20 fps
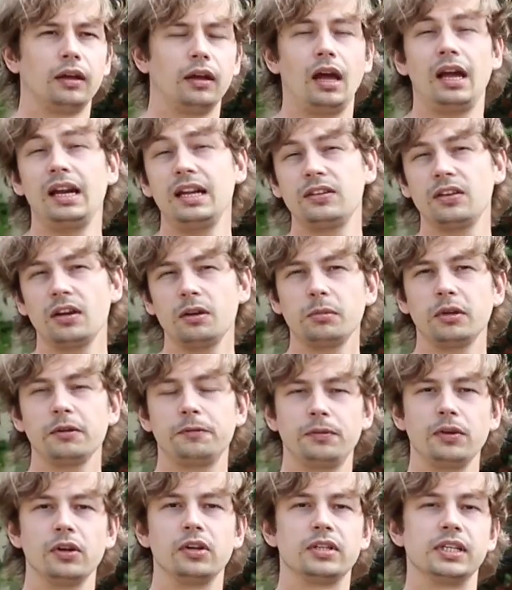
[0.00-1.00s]
Anytime my
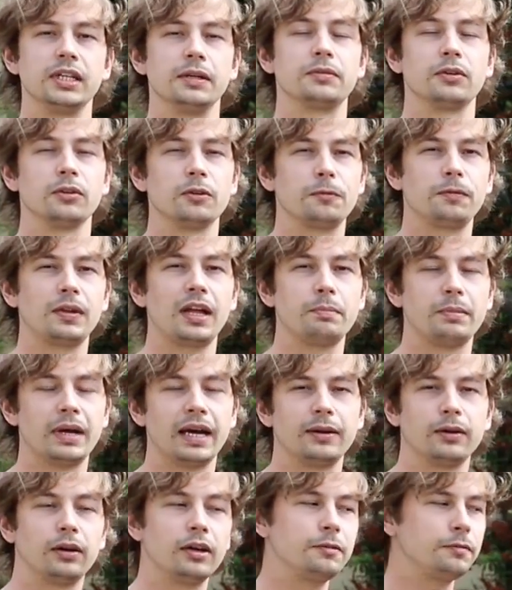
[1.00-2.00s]
foot shifts on a flat
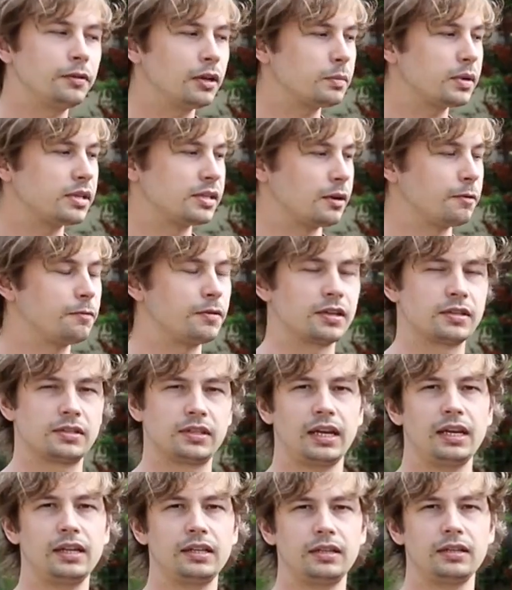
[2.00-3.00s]
pedal, I find myself
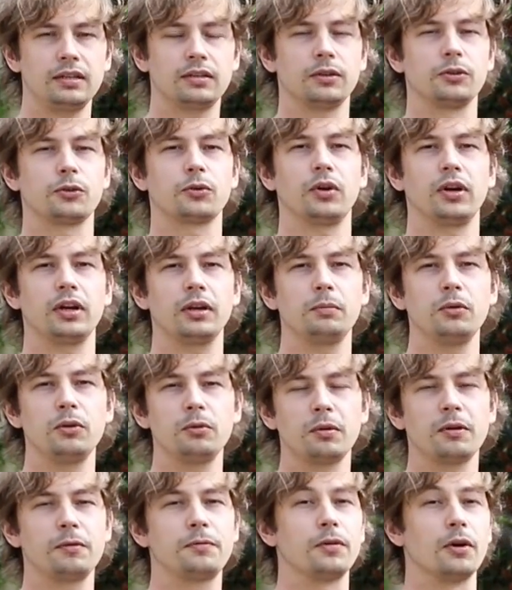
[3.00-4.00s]
fixated on trying to move
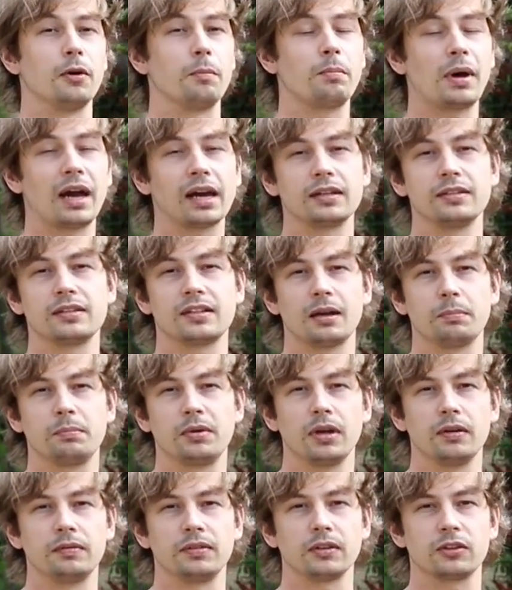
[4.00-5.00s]
my foot back into that
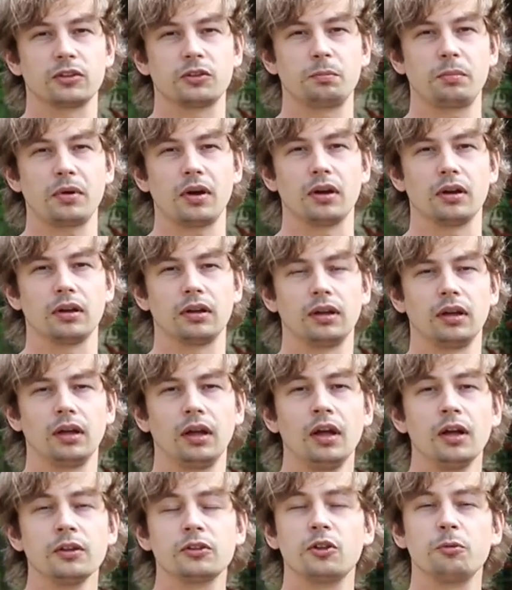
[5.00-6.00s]
perfect spot,
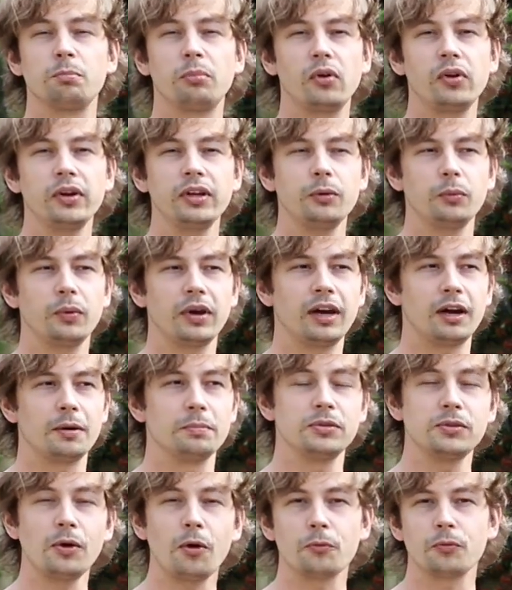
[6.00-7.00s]
to the point where
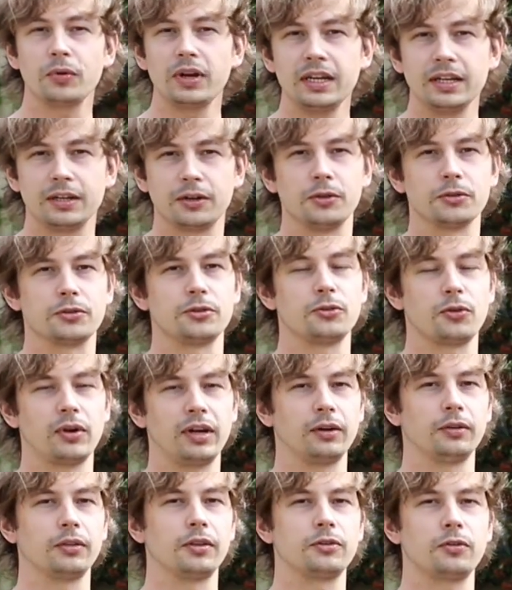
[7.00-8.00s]
I'm not really
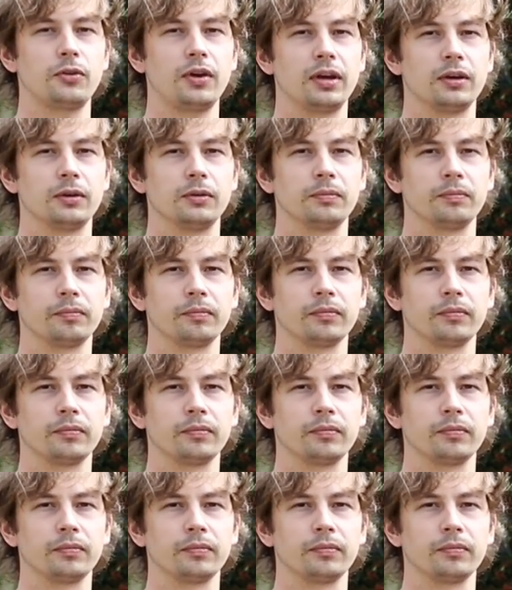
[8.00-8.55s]
concentrating on the trail.